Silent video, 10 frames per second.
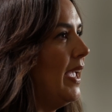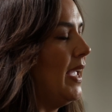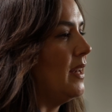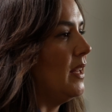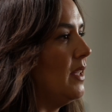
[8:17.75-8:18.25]

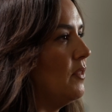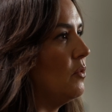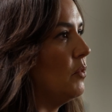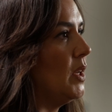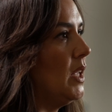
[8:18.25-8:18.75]
And
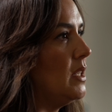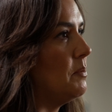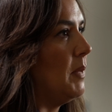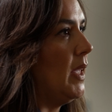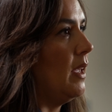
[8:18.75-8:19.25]
even when he's
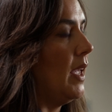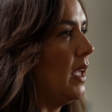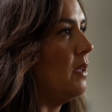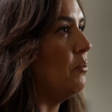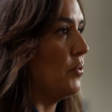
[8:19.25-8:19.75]
being
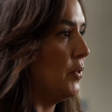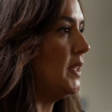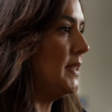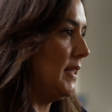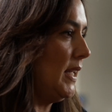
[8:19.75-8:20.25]
a
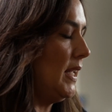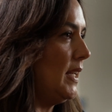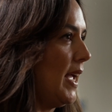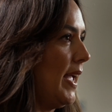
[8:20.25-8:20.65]
preteen, I